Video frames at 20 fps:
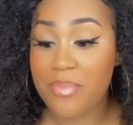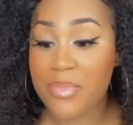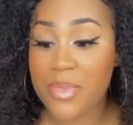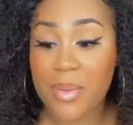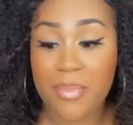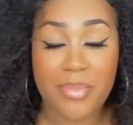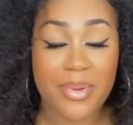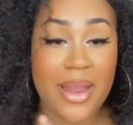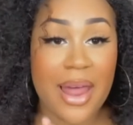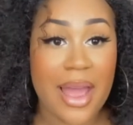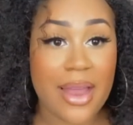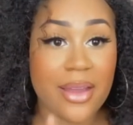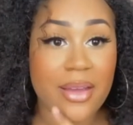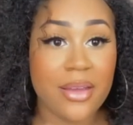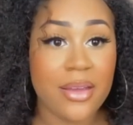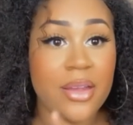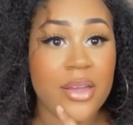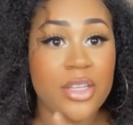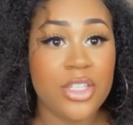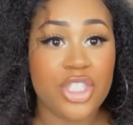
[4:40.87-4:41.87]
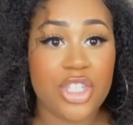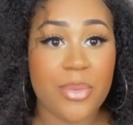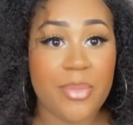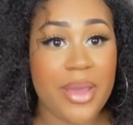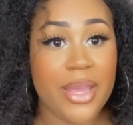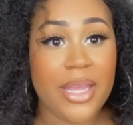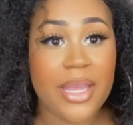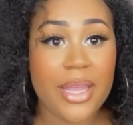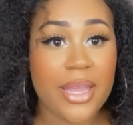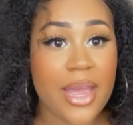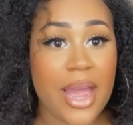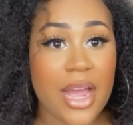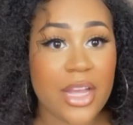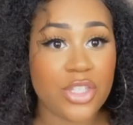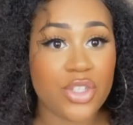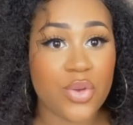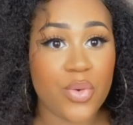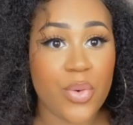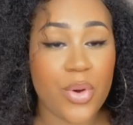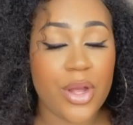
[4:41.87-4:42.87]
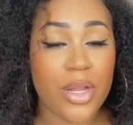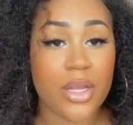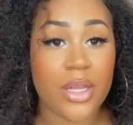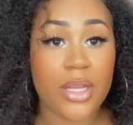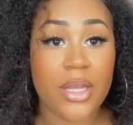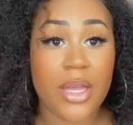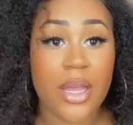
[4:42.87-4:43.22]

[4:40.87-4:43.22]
the black Jamaican castor oil.